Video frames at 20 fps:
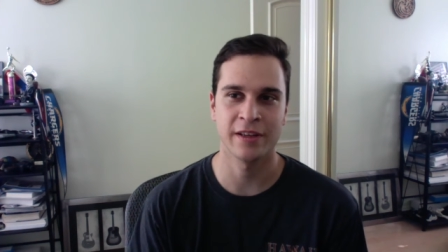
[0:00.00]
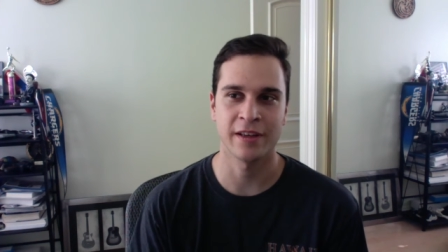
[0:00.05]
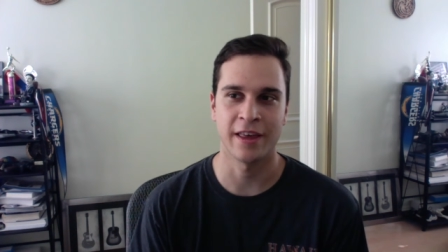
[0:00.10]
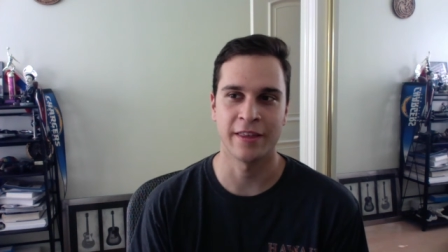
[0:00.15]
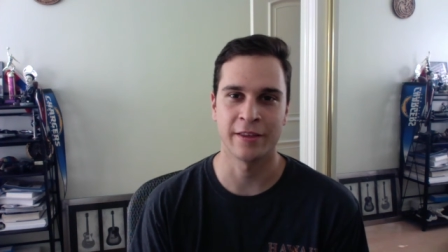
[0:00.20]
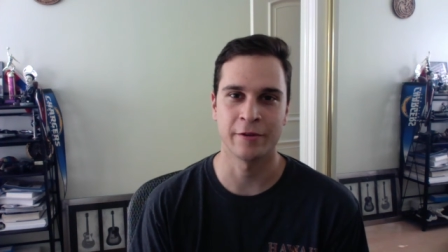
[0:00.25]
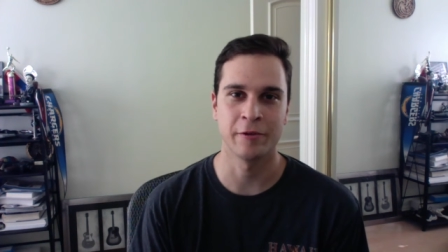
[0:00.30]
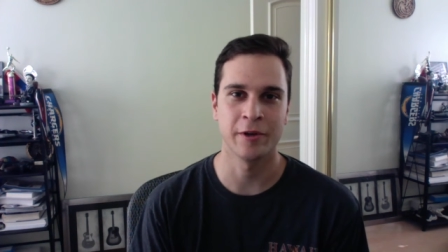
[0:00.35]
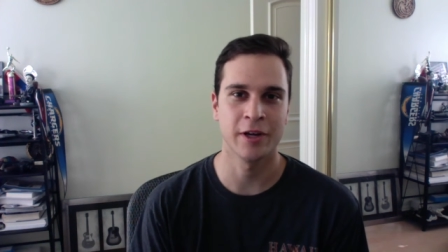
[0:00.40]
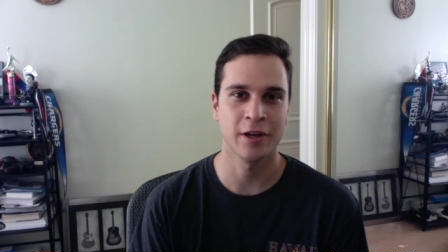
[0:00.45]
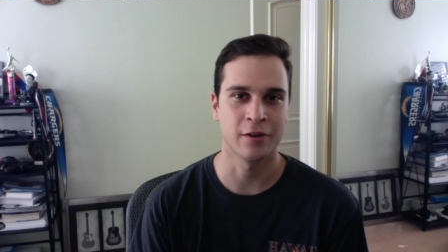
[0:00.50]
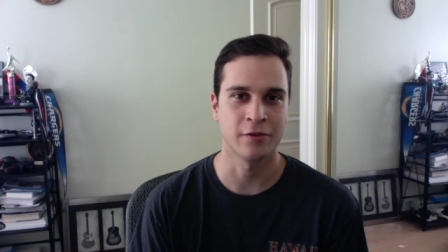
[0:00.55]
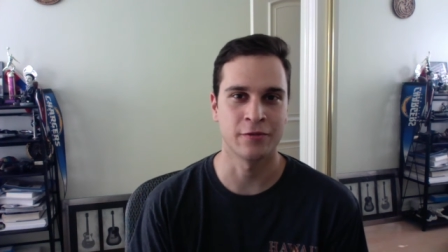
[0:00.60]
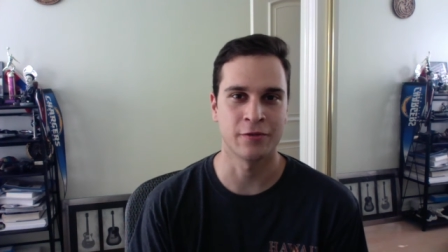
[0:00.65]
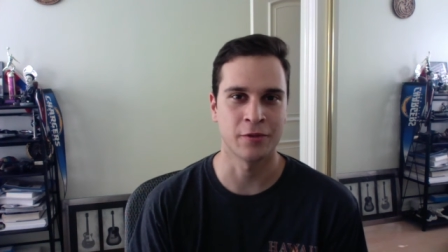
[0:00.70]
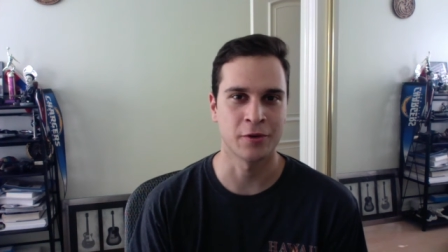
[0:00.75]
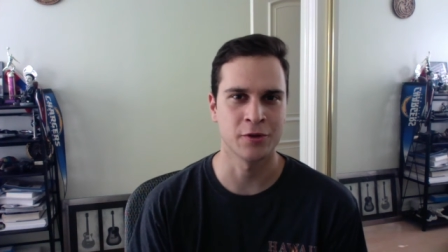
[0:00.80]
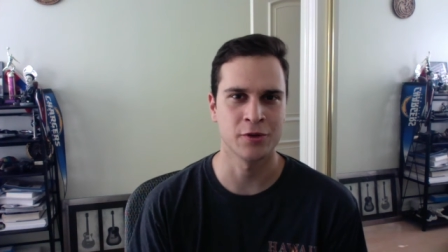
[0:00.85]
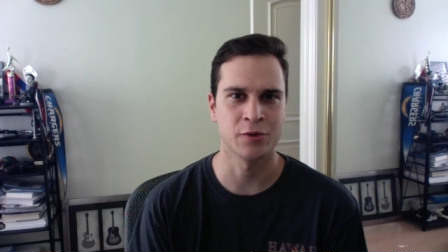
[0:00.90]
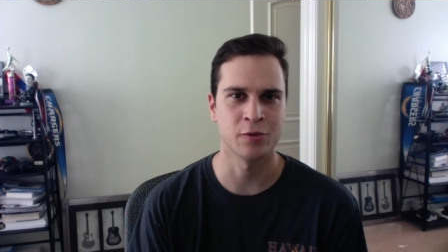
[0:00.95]
I think we got our
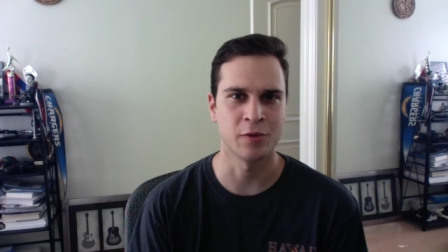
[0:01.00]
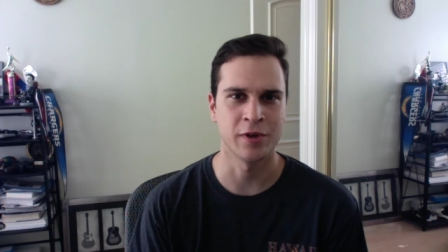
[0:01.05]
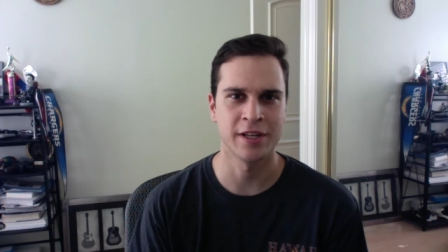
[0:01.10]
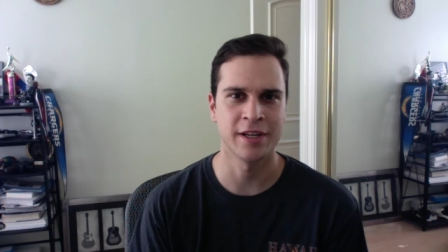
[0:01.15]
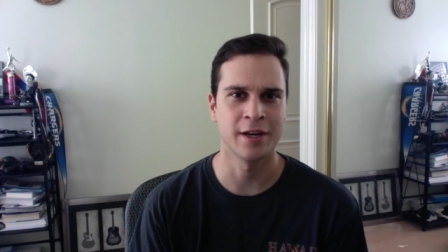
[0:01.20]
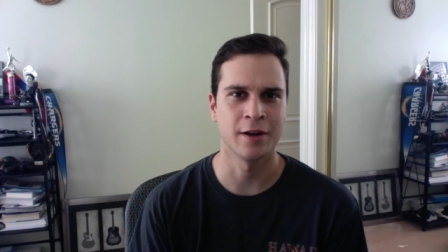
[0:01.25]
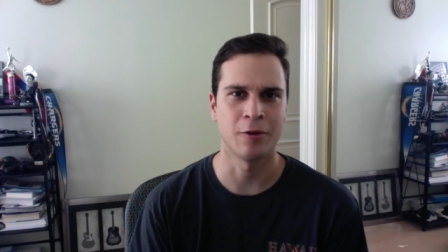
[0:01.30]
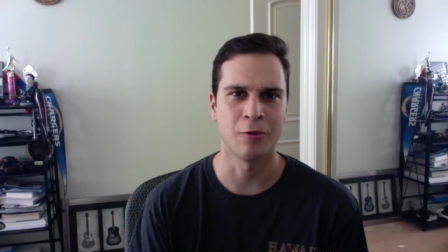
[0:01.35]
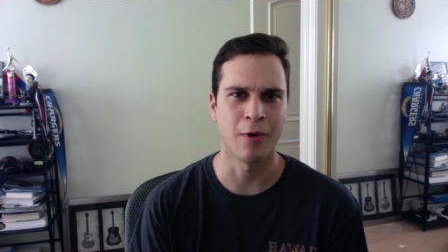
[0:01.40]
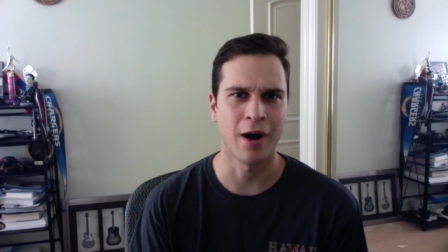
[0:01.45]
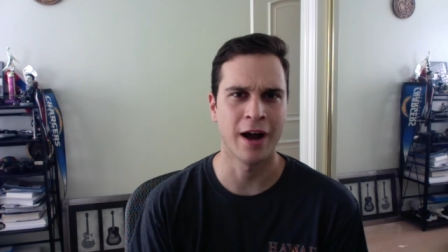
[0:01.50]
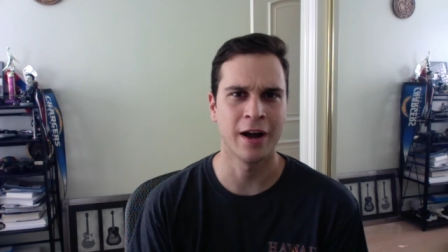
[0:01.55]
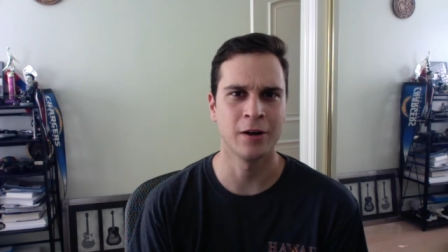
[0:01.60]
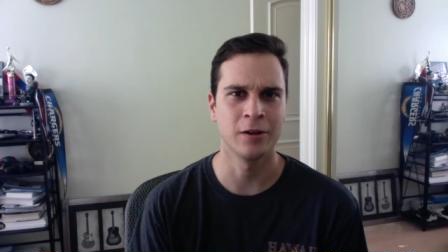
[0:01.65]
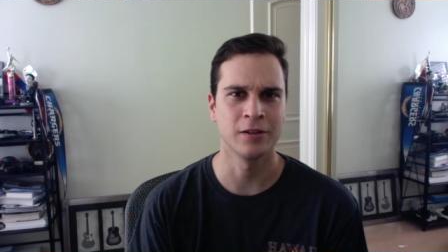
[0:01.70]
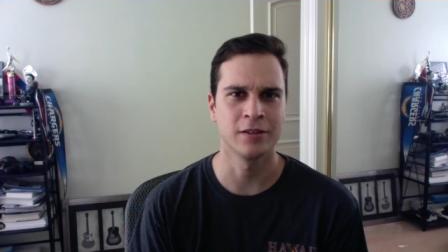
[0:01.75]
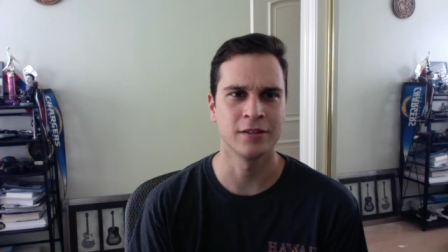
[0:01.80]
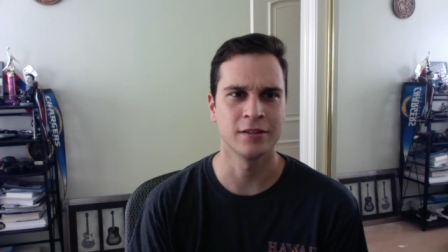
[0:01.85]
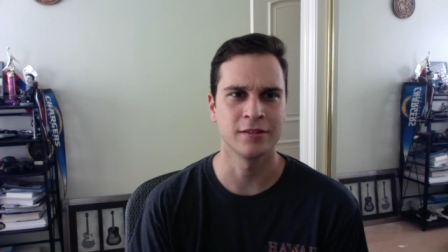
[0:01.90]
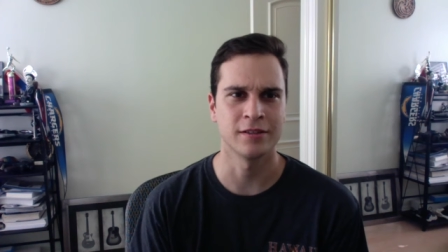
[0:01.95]
first win in a
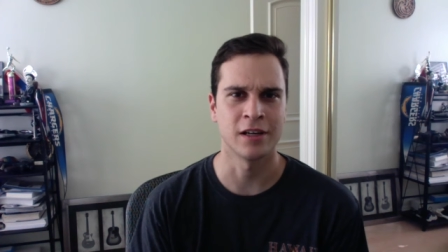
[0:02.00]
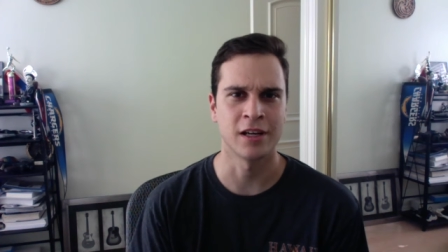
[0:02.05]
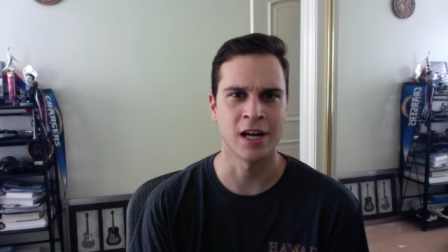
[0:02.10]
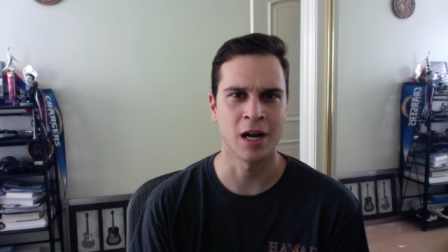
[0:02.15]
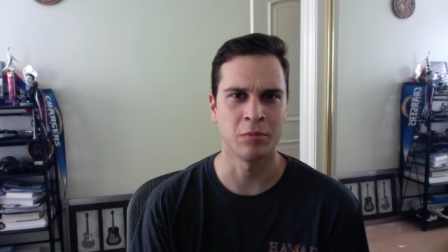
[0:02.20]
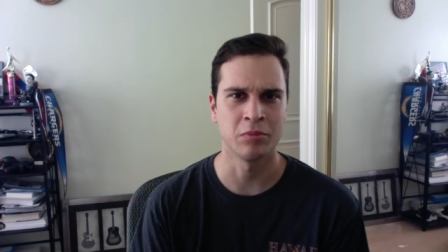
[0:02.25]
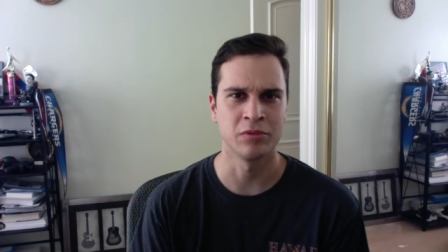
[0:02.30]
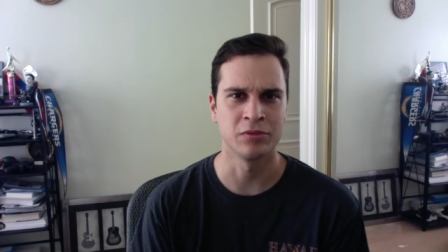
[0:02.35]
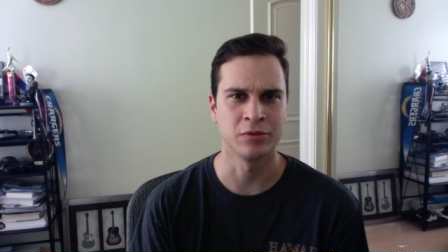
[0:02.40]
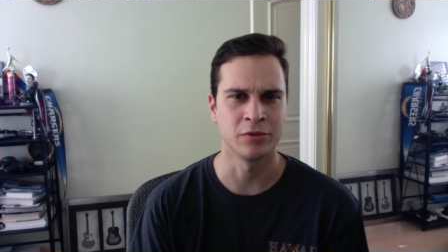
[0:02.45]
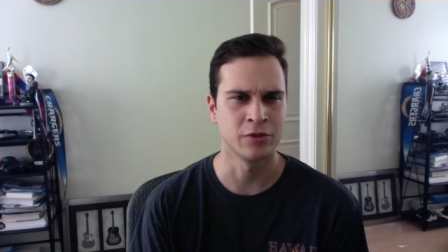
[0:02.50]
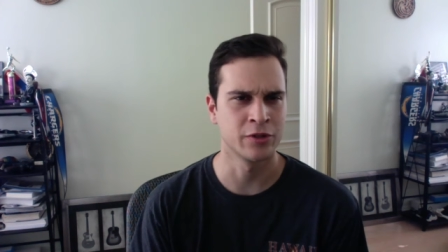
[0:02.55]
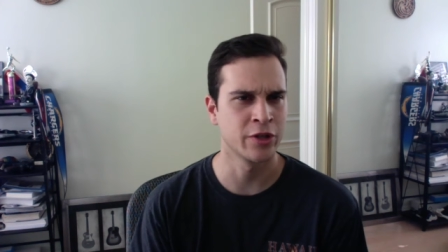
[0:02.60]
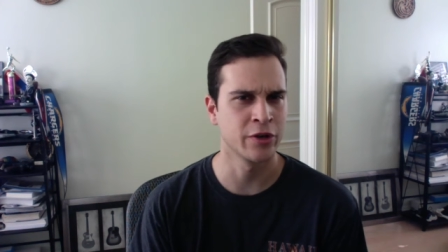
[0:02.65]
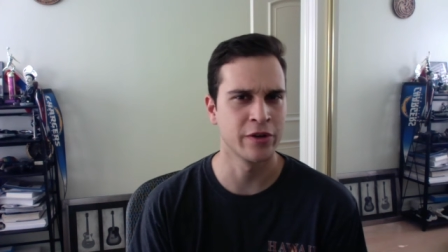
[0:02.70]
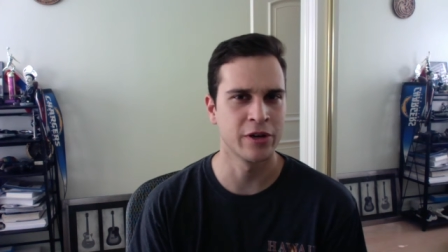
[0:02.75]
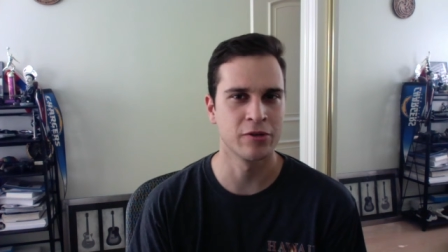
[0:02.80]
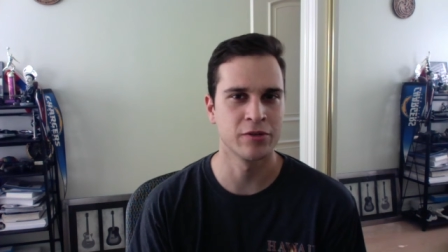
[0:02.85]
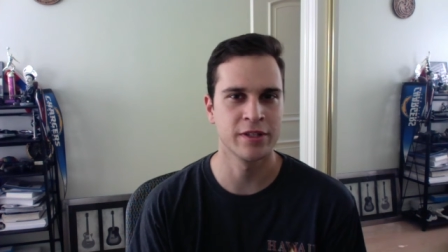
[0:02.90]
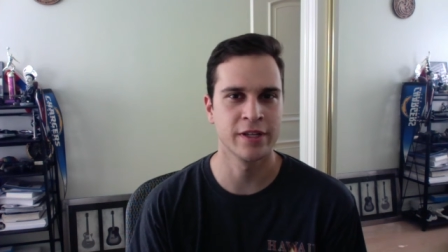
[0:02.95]
while, a couple or two
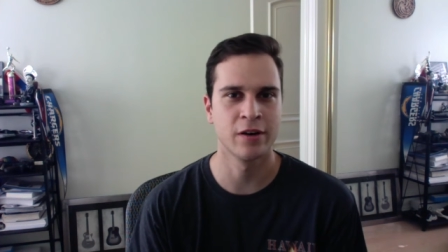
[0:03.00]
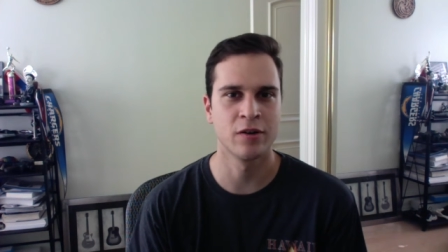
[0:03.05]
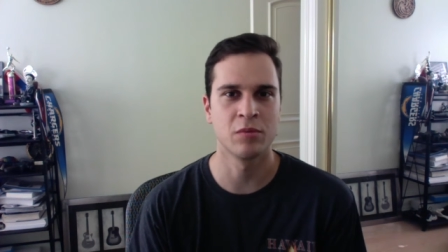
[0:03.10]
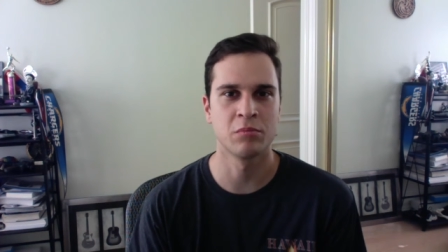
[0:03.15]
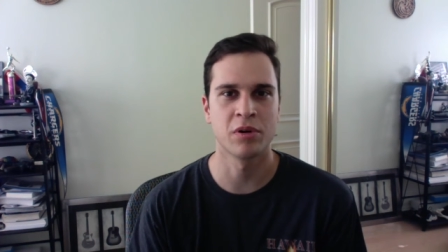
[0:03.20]
years ago in